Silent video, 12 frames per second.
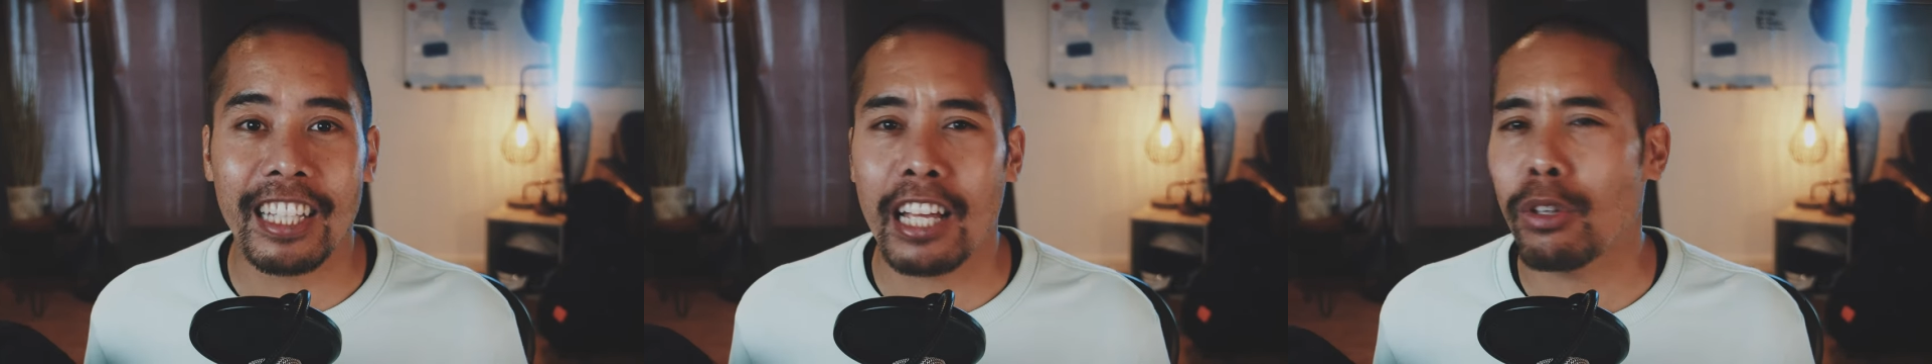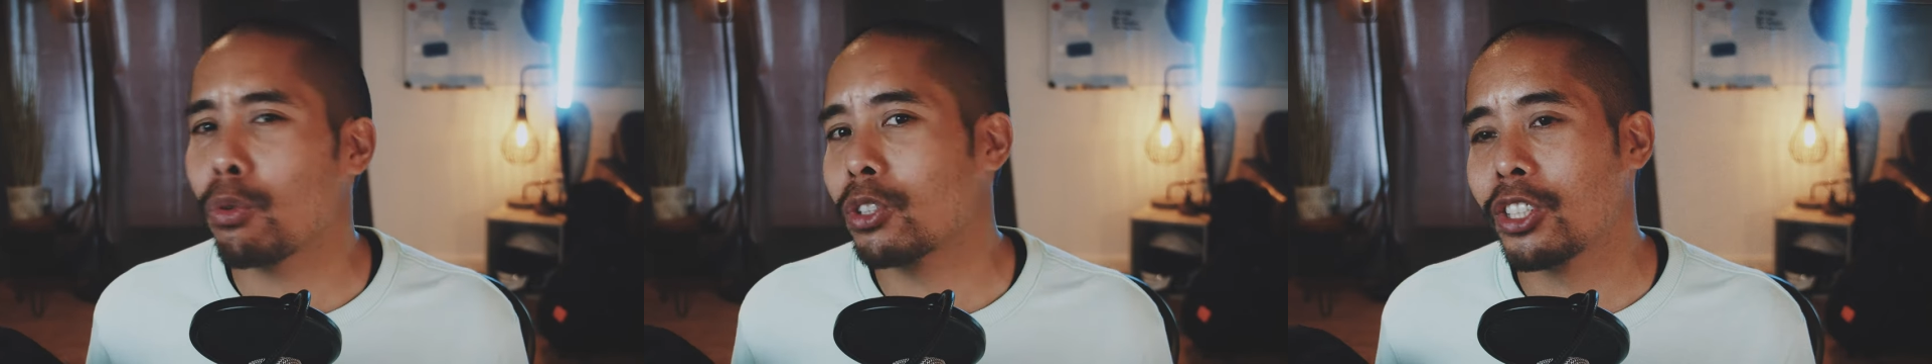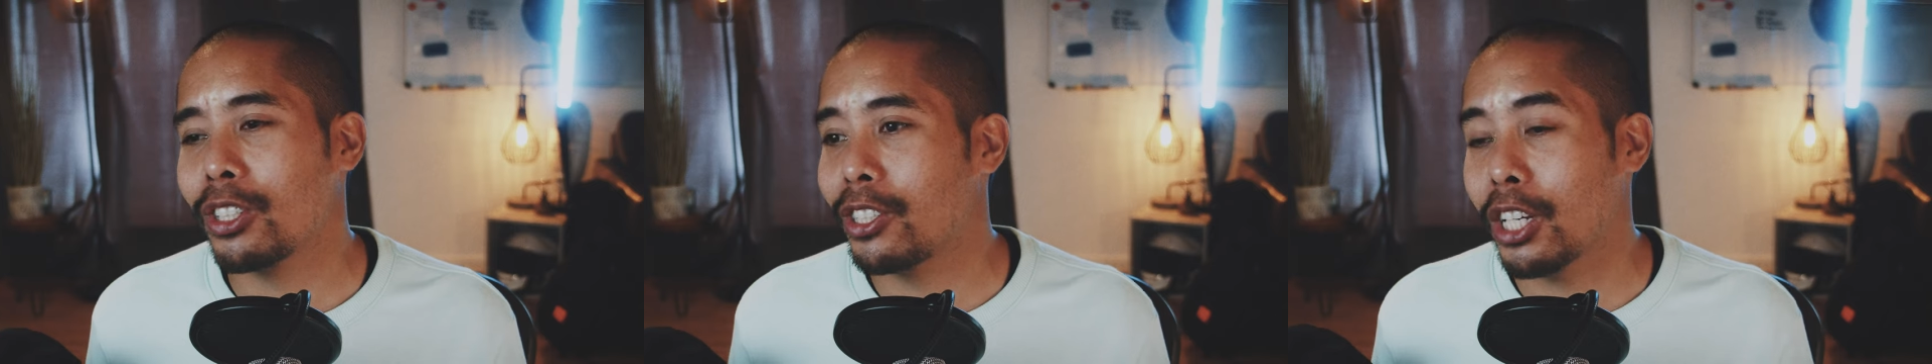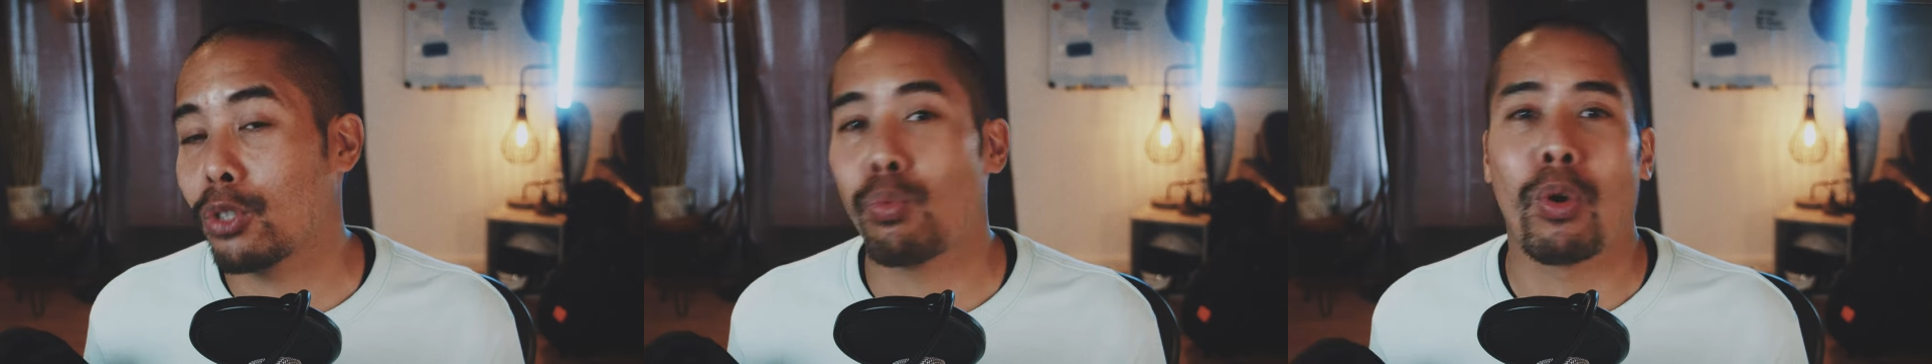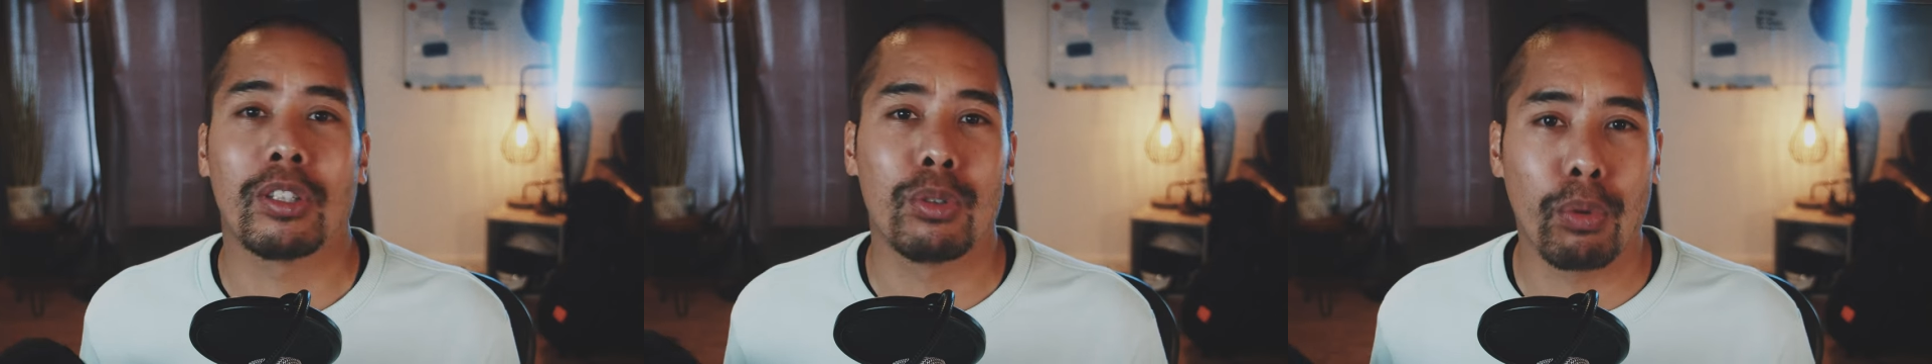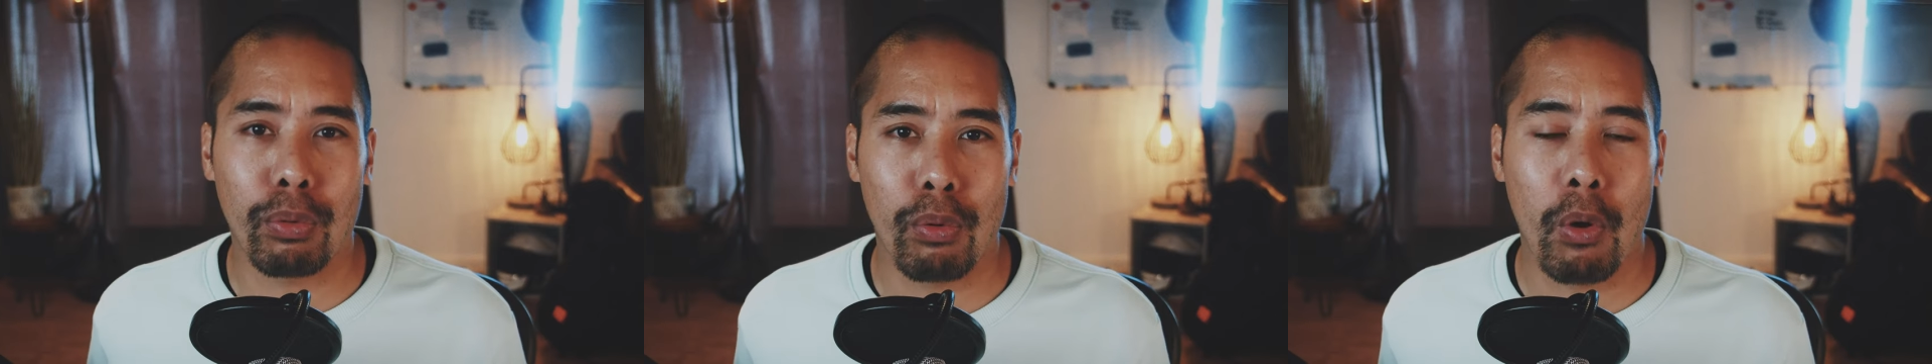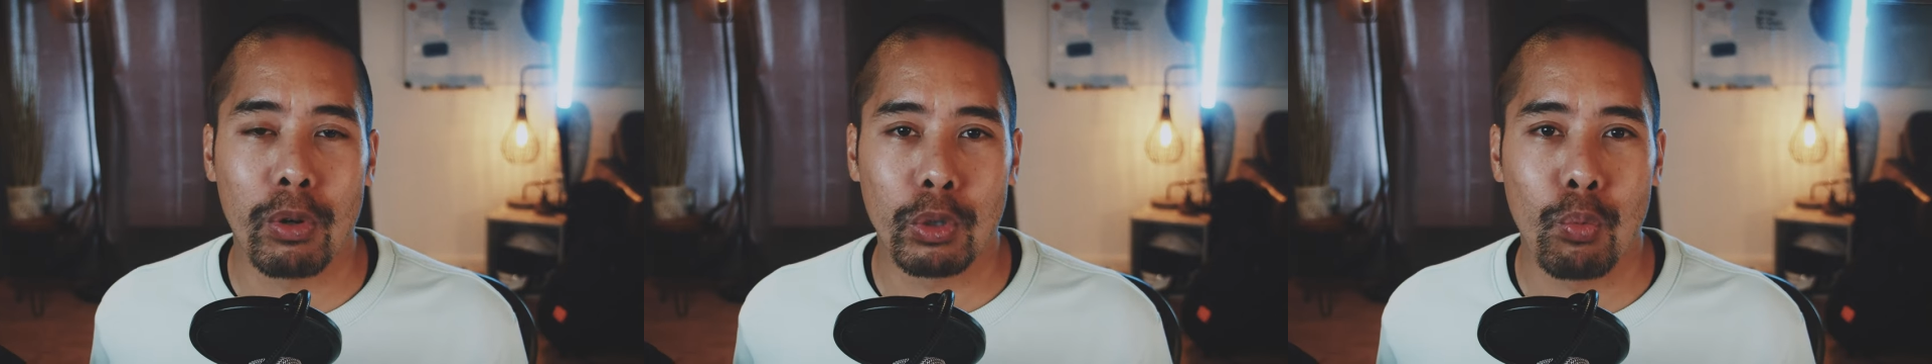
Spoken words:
I don't just want to throw it